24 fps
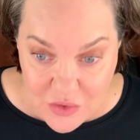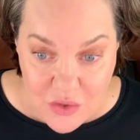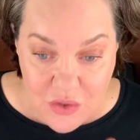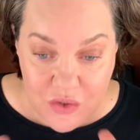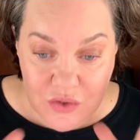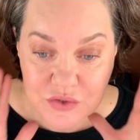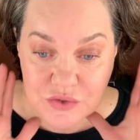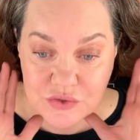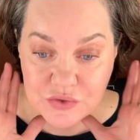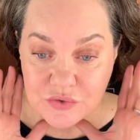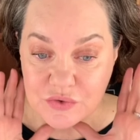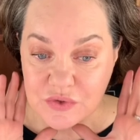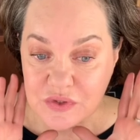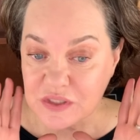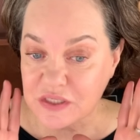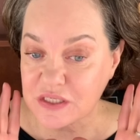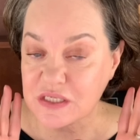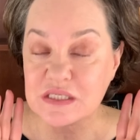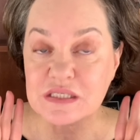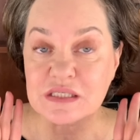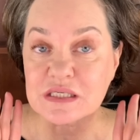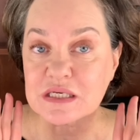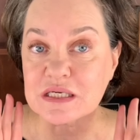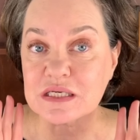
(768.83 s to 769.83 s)
So
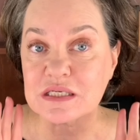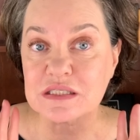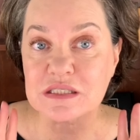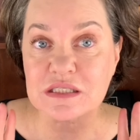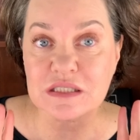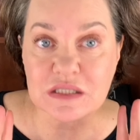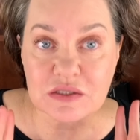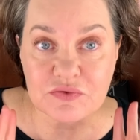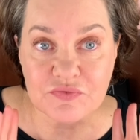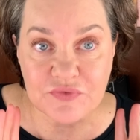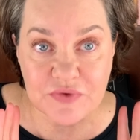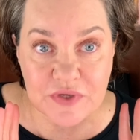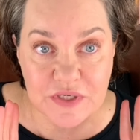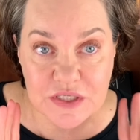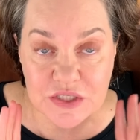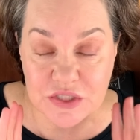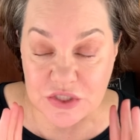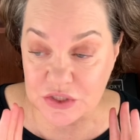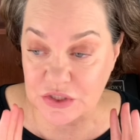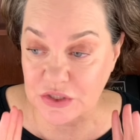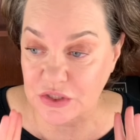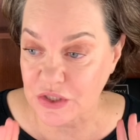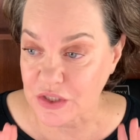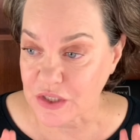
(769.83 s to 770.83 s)
this is the
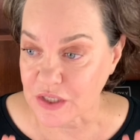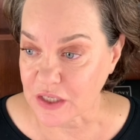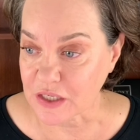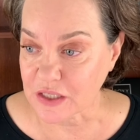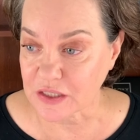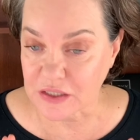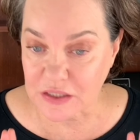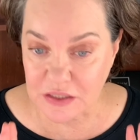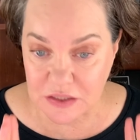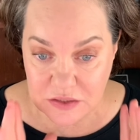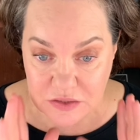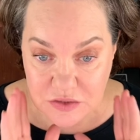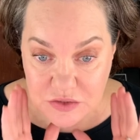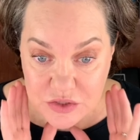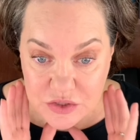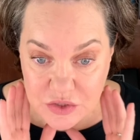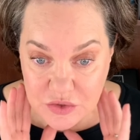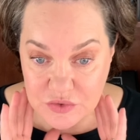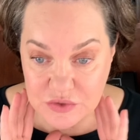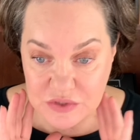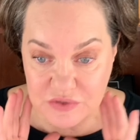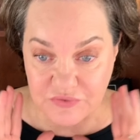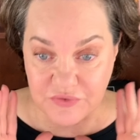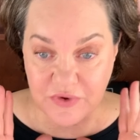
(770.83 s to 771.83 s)
finished look. So
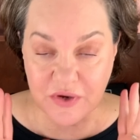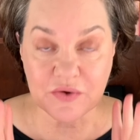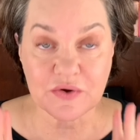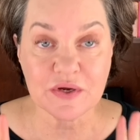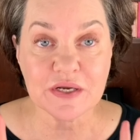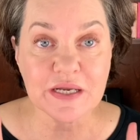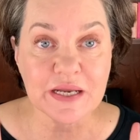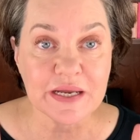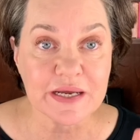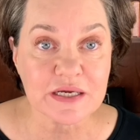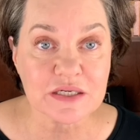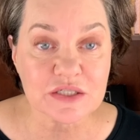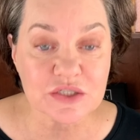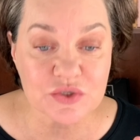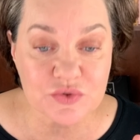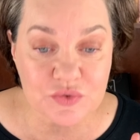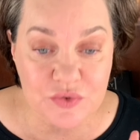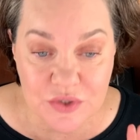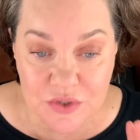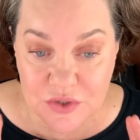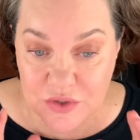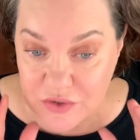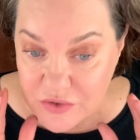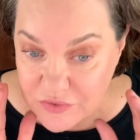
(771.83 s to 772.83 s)
it's very
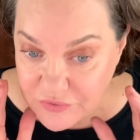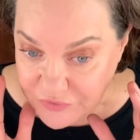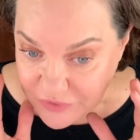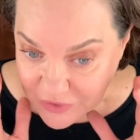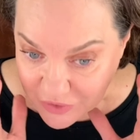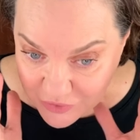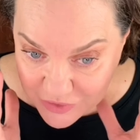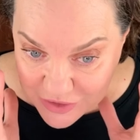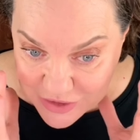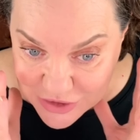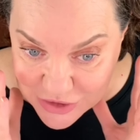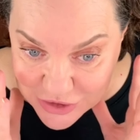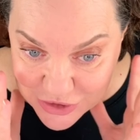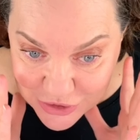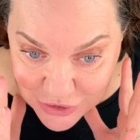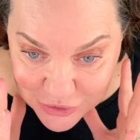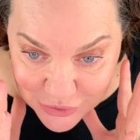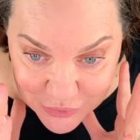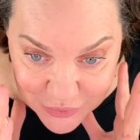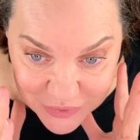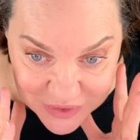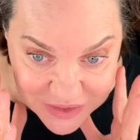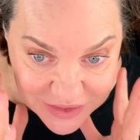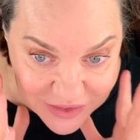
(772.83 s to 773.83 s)
natural, very
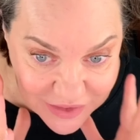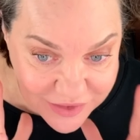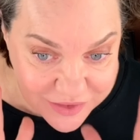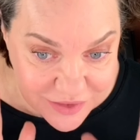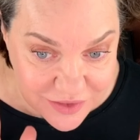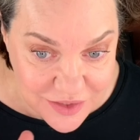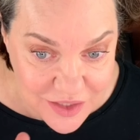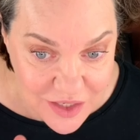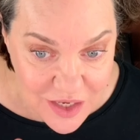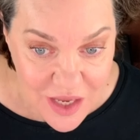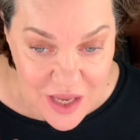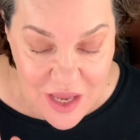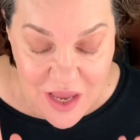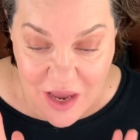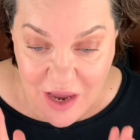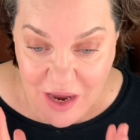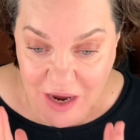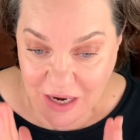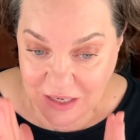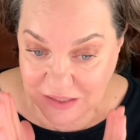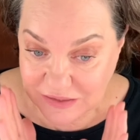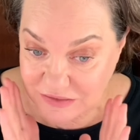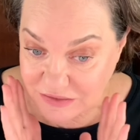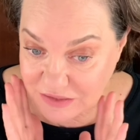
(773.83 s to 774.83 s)
dewy.
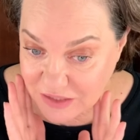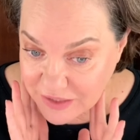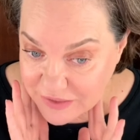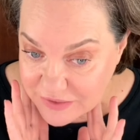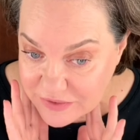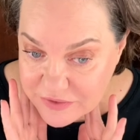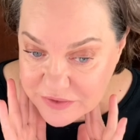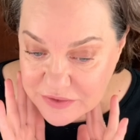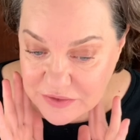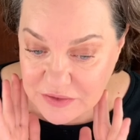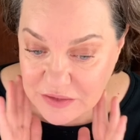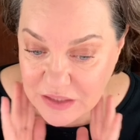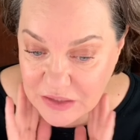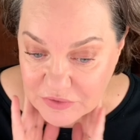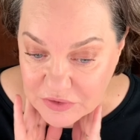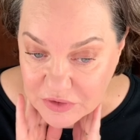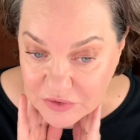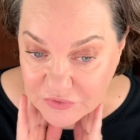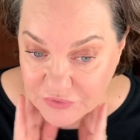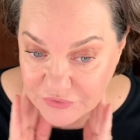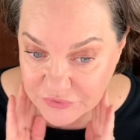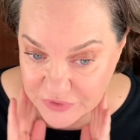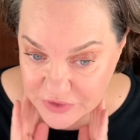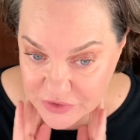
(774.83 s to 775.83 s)
I like it. It
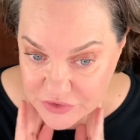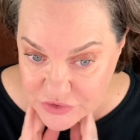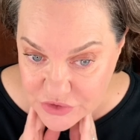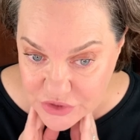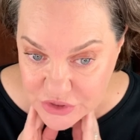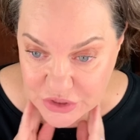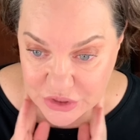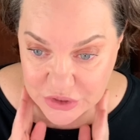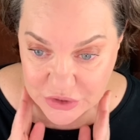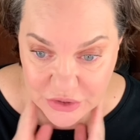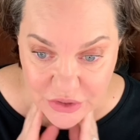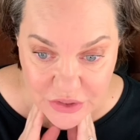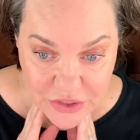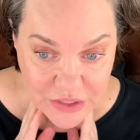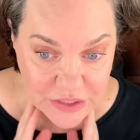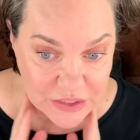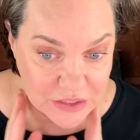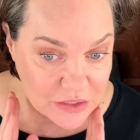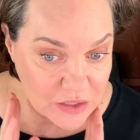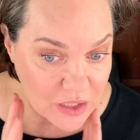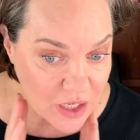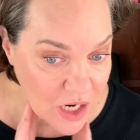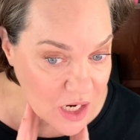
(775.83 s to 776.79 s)
feels good.